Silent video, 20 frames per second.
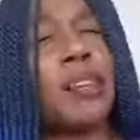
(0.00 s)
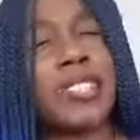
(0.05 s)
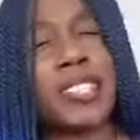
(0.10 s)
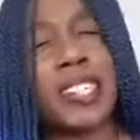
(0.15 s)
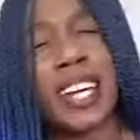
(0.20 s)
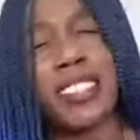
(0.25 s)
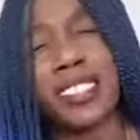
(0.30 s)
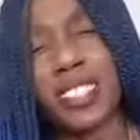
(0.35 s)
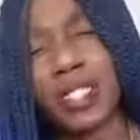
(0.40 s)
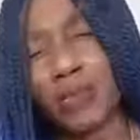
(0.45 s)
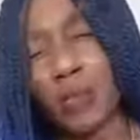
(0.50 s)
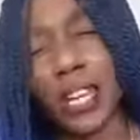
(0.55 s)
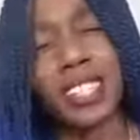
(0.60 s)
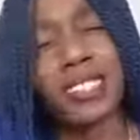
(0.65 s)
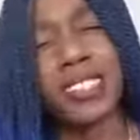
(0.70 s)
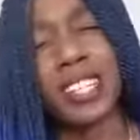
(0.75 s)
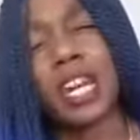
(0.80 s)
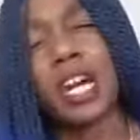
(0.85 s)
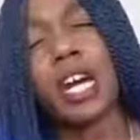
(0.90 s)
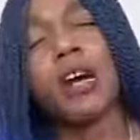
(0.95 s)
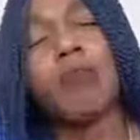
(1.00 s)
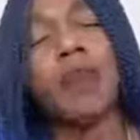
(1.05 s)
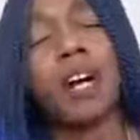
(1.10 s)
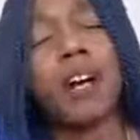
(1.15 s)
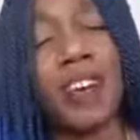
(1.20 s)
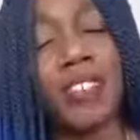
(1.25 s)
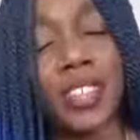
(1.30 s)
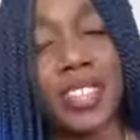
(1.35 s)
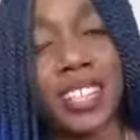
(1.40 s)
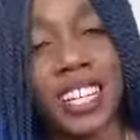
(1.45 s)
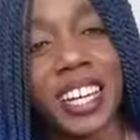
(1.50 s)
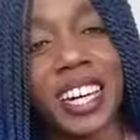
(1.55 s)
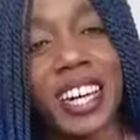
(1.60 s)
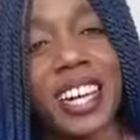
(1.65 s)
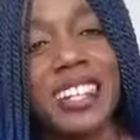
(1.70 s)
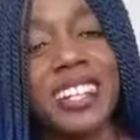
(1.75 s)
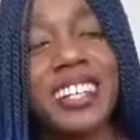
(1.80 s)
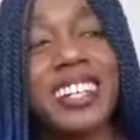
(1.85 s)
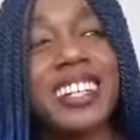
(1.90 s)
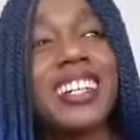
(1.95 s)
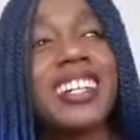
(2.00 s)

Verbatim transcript: such a victim of everything.